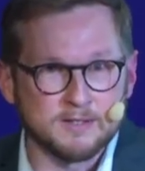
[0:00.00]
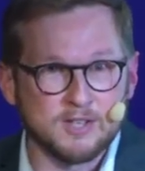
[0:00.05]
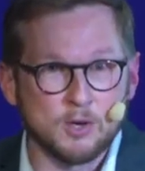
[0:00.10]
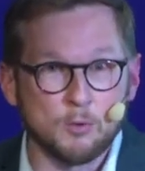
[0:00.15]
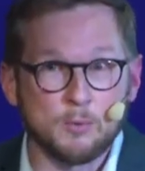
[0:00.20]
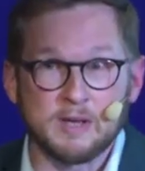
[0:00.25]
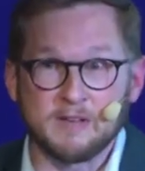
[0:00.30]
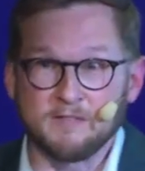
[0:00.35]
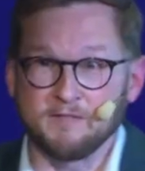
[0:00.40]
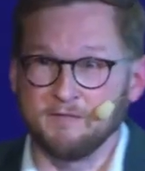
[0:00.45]

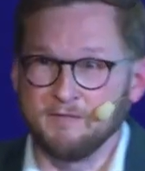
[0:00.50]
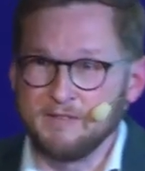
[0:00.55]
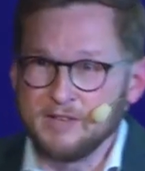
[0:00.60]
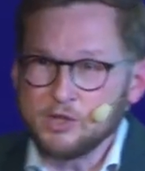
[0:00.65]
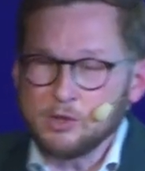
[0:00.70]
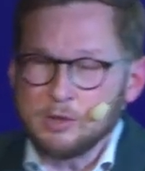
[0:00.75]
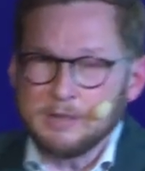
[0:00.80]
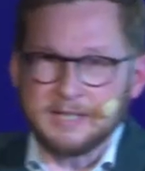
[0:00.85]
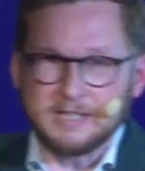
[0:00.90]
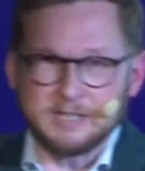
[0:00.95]
So we have
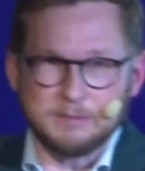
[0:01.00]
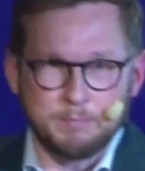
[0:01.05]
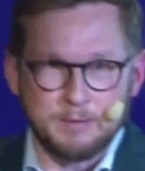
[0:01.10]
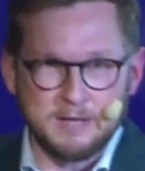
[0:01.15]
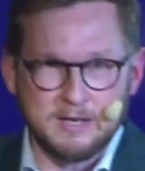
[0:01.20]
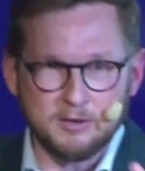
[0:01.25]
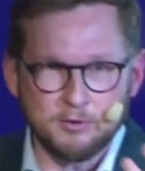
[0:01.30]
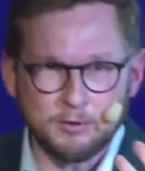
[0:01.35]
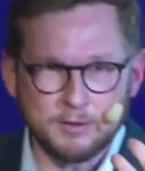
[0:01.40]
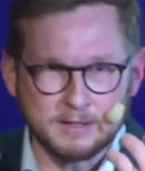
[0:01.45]
visual
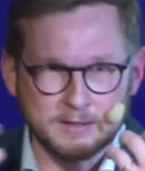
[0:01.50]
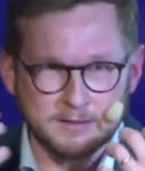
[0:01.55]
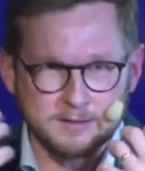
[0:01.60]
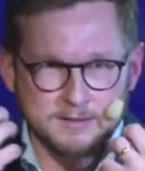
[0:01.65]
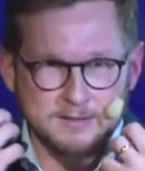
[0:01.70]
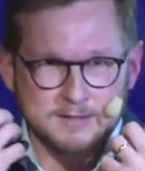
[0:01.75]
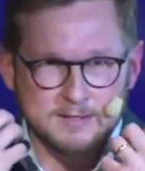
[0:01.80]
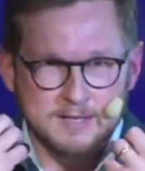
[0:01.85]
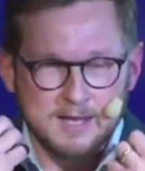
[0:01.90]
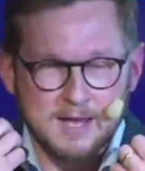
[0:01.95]

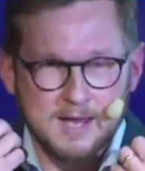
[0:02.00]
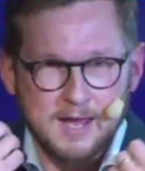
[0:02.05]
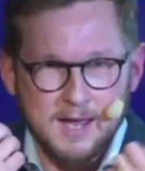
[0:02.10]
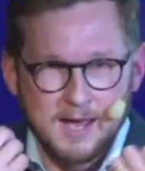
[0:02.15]
experience,